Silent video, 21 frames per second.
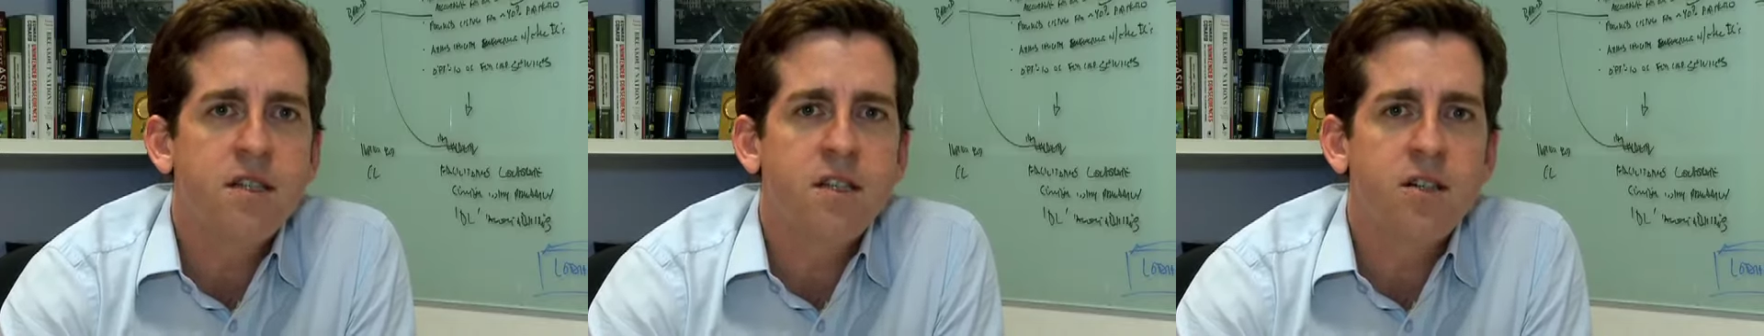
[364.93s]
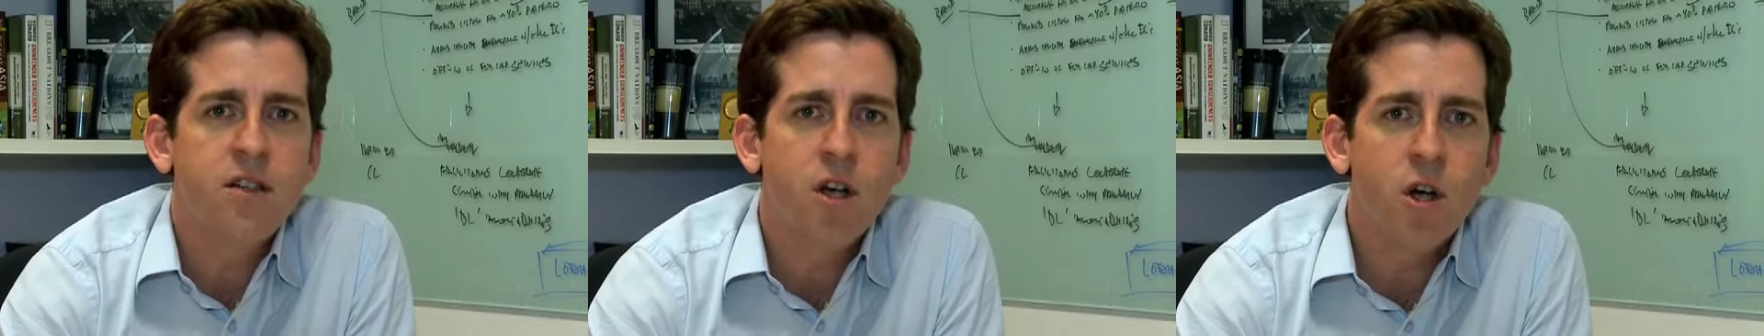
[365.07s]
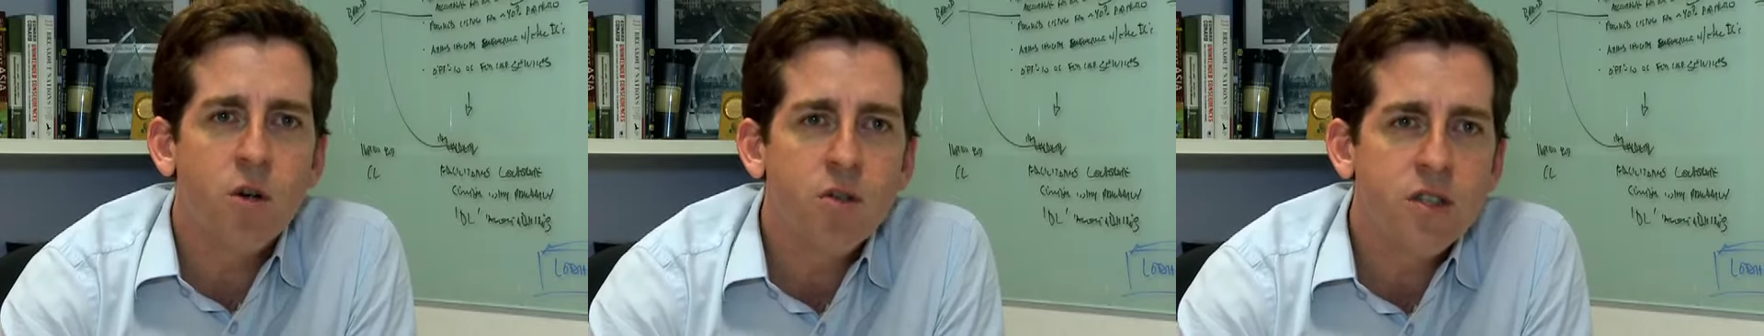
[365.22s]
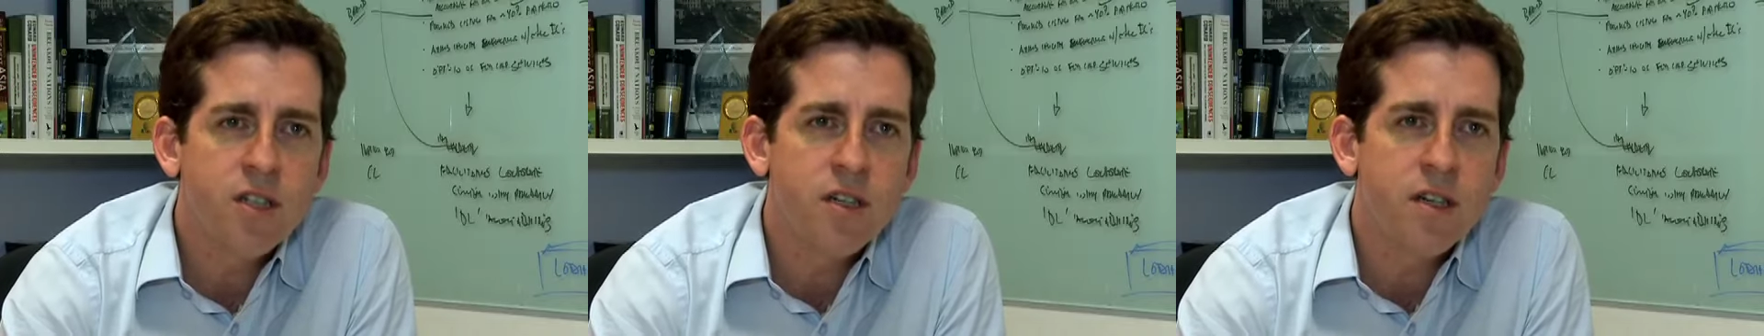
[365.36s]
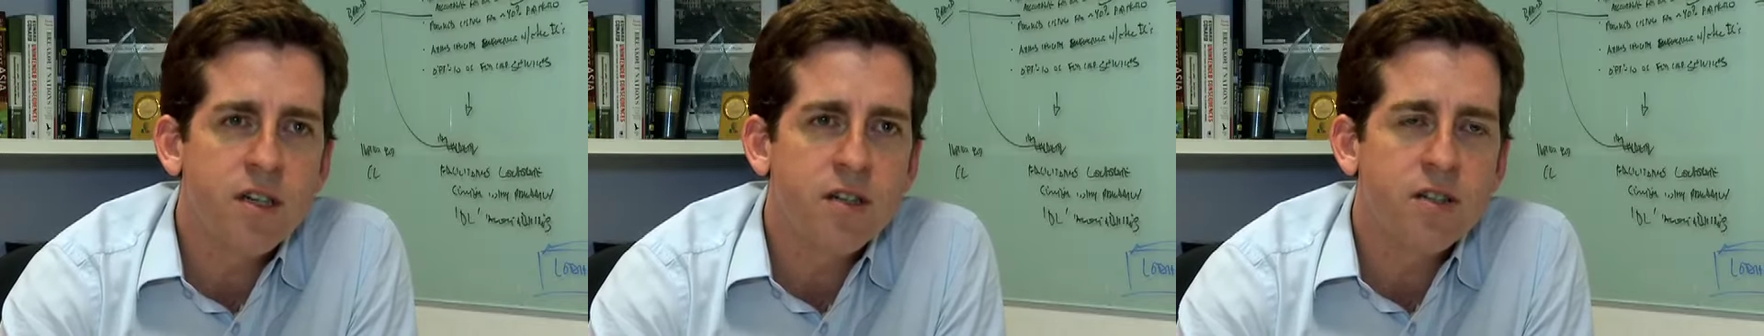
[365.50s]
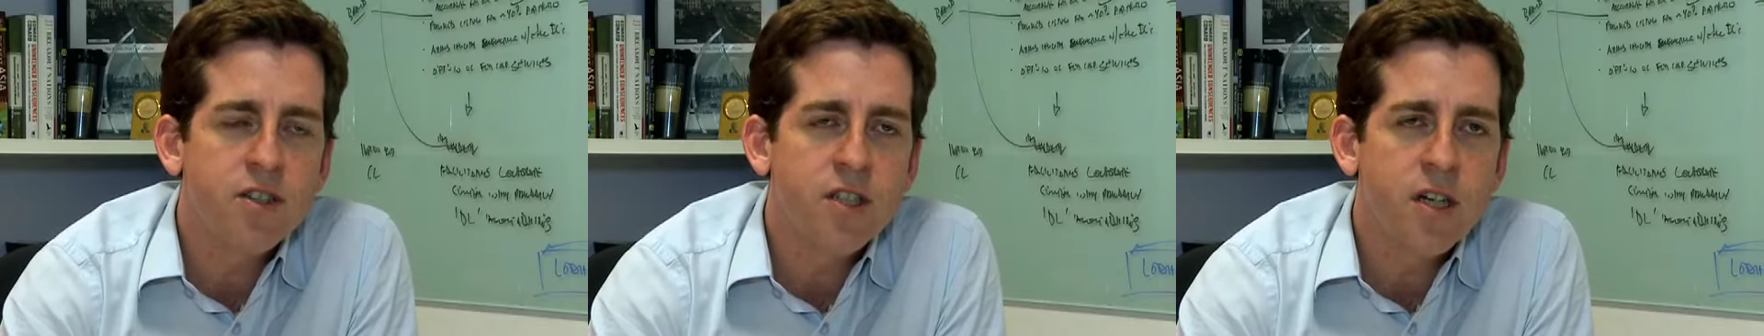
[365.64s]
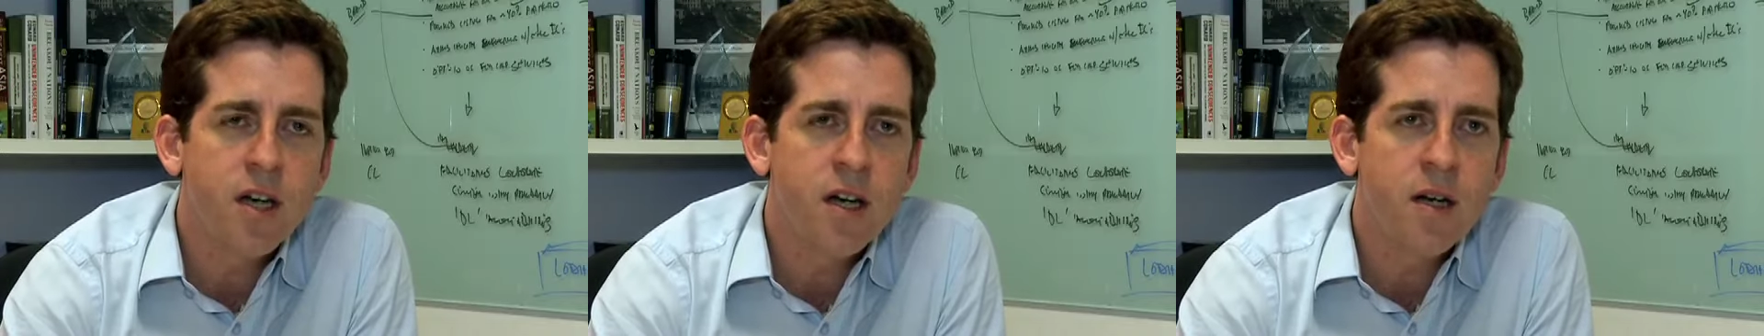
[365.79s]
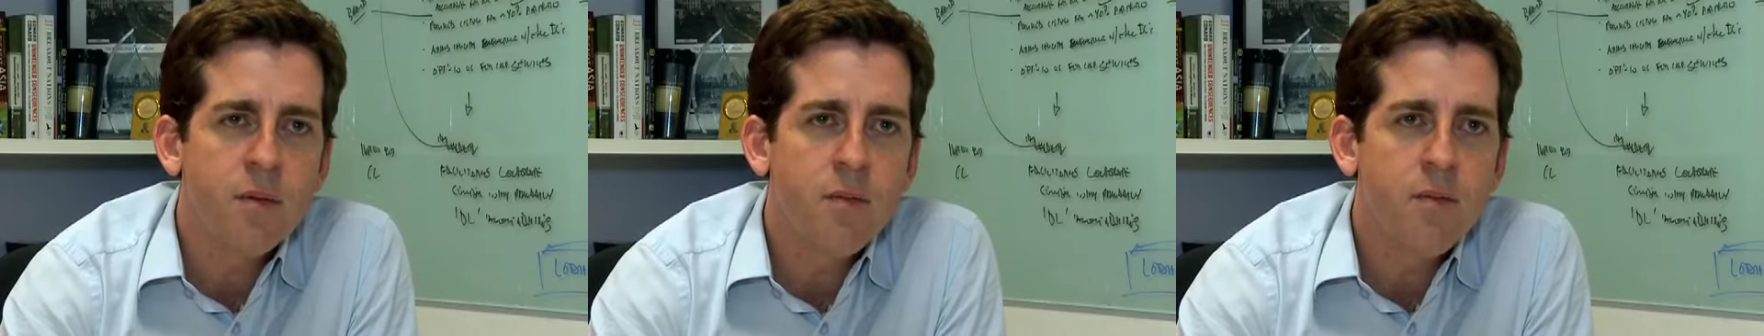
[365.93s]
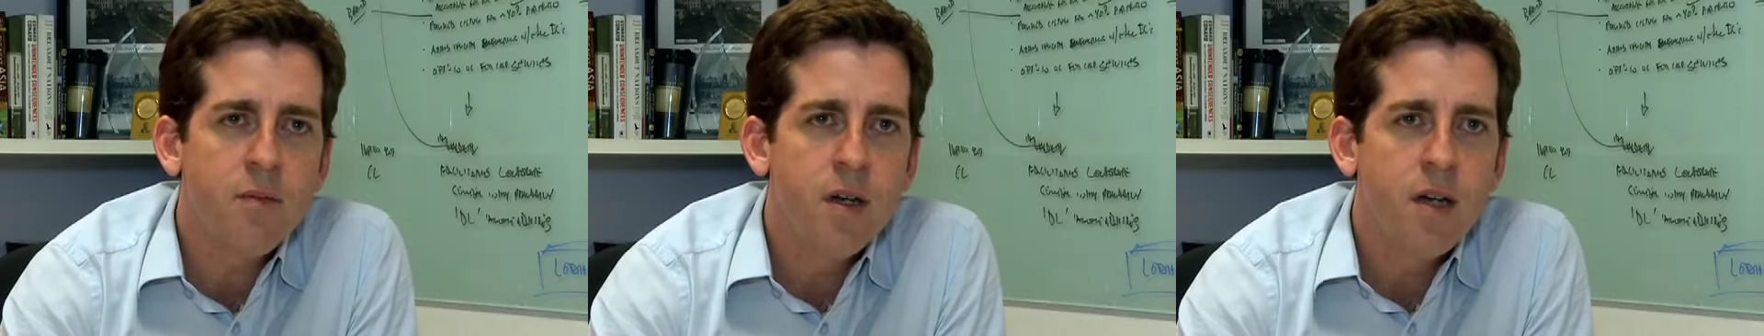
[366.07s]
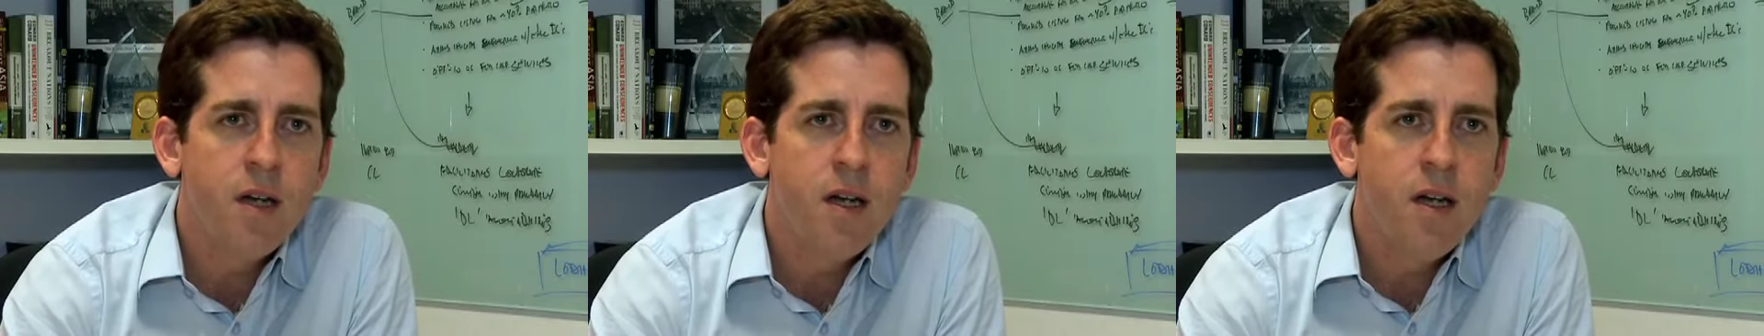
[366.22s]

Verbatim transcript: in coaching on the job.